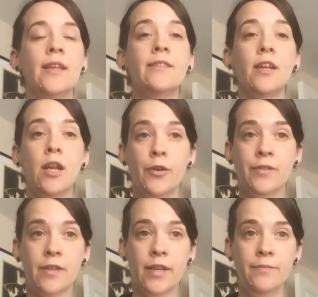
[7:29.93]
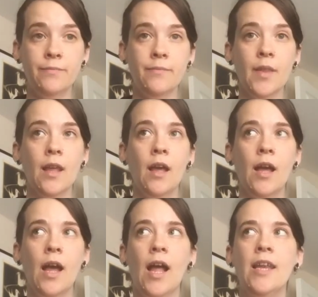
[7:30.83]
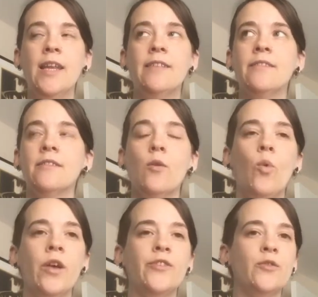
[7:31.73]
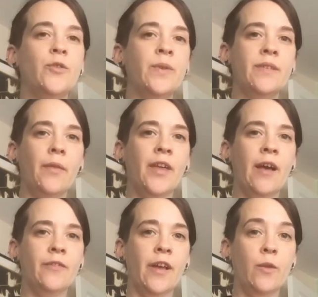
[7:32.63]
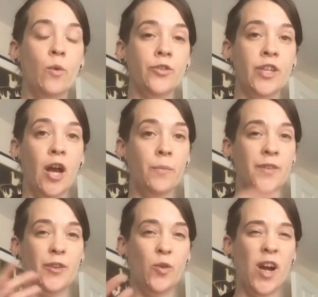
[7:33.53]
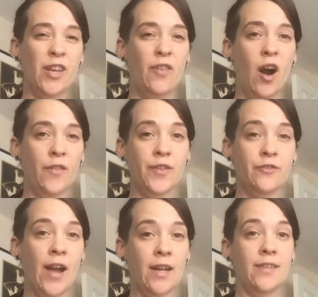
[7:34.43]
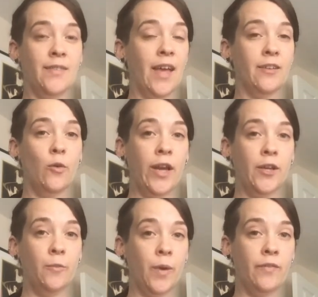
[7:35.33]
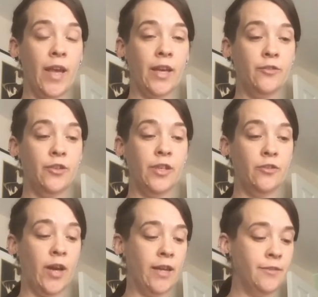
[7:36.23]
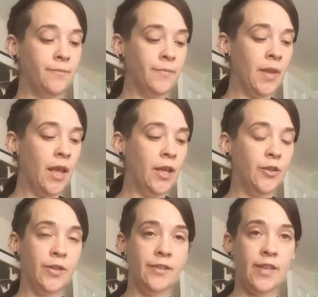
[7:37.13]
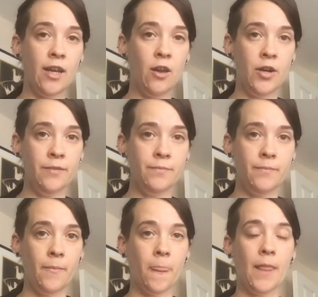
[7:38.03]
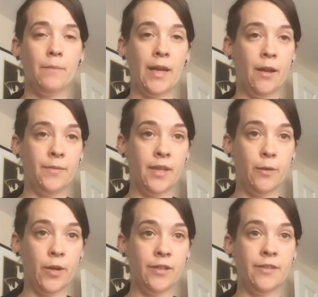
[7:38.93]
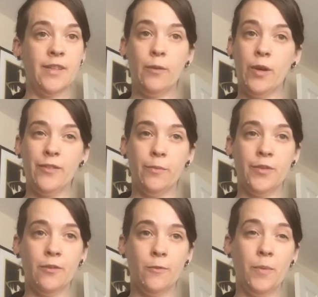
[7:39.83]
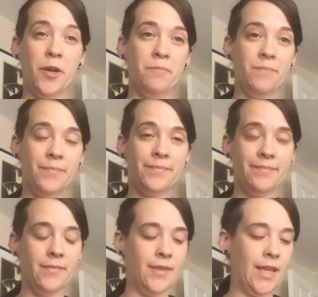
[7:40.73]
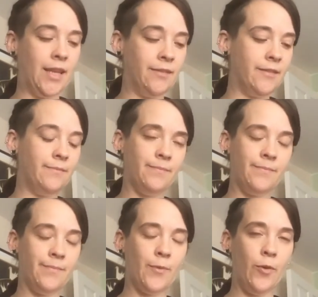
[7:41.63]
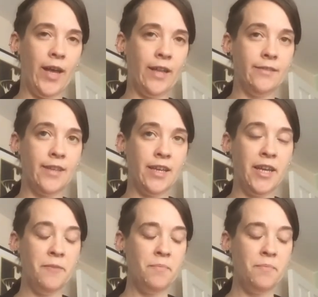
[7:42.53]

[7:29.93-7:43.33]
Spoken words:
closely, listen whilst you're doing something else like the washing up, so you're kind of half distracted. That's quite a good way of getting a tune in your head. You can sing along, make up silly words optional, but it's quite entertaining.